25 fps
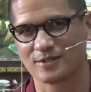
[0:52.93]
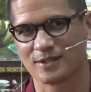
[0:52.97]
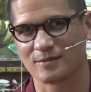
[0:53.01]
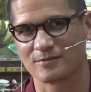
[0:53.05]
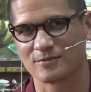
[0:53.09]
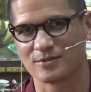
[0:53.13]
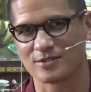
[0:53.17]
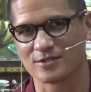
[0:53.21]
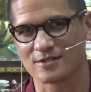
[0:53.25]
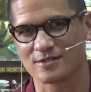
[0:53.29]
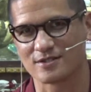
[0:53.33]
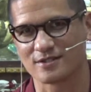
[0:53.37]

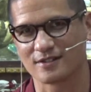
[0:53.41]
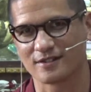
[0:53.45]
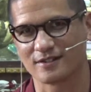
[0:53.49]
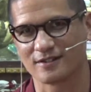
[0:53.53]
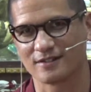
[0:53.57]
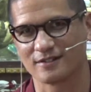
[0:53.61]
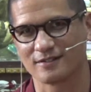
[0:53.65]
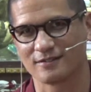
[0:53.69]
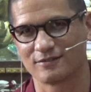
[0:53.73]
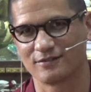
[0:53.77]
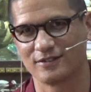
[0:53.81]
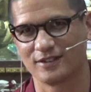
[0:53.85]
I'm just
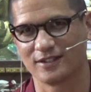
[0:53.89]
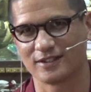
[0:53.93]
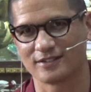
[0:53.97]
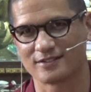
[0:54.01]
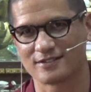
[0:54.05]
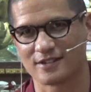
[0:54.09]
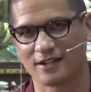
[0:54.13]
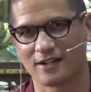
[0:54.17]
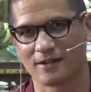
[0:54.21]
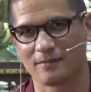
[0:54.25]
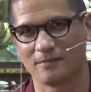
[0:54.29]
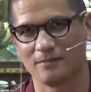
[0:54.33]
filling
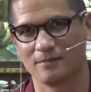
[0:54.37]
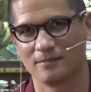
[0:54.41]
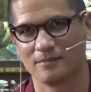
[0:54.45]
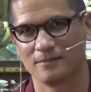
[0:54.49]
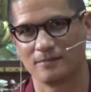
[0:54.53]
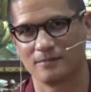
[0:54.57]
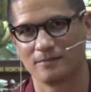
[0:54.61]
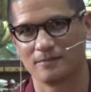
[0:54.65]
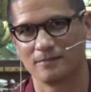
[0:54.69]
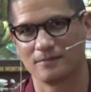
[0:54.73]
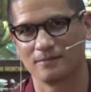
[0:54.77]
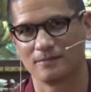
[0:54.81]
time.
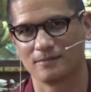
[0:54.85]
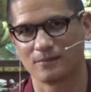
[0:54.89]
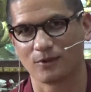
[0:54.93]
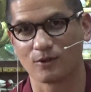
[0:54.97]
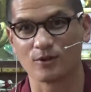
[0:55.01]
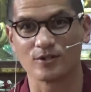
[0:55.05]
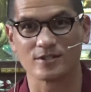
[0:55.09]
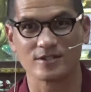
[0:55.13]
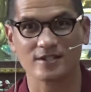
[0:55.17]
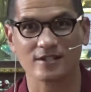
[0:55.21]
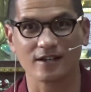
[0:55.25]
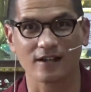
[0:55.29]

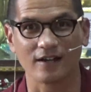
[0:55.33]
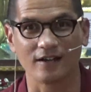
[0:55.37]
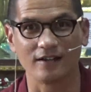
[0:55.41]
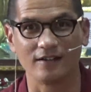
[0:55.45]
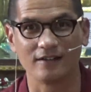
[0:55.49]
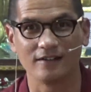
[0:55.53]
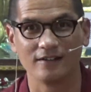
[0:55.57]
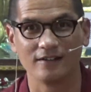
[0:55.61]
Or is it on?